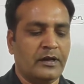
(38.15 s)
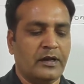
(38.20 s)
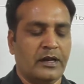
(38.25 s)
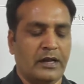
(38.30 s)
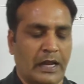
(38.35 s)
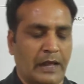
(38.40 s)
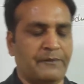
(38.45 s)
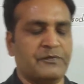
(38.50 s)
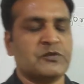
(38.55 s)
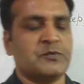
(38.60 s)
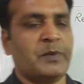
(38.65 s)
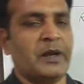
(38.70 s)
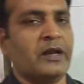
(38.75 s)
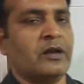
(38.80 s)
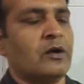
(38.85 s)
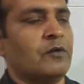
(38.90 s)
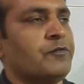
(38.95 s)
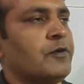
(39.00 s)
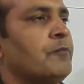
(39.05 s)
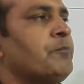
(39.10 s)

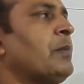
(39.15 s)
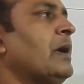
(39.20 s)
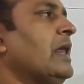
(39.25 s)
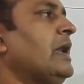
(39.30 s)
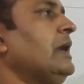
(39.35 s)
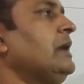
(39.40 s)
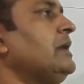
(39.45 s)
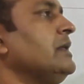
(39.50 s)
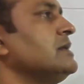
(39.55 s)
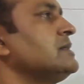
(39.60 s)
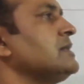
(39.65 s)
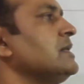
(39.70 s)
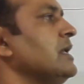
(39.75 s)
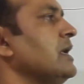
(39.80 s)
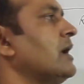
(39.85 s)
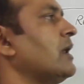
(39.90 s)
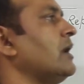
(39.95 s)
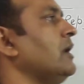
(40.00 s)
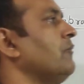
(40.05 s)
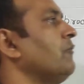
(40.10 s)
Lifespan of a parrot is
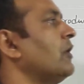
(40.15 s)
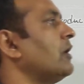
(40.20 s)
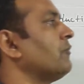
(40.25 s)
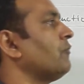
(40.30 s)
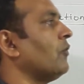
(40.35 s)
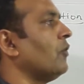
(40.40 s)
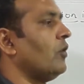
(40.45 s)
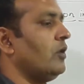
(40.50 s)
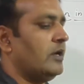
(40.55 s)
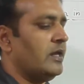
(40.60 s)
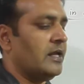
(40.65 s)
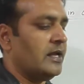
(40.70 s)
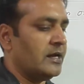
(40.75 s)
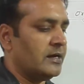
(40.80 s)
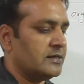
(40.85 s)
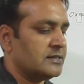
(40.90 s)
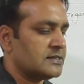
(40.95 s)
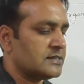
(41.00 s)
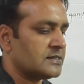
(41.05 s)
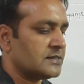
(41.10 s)
nearly 140
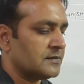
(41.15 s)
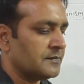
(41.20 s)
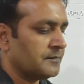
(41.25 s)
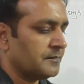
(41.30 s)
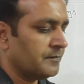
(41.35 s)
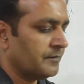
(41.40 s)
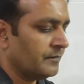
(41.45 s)
years.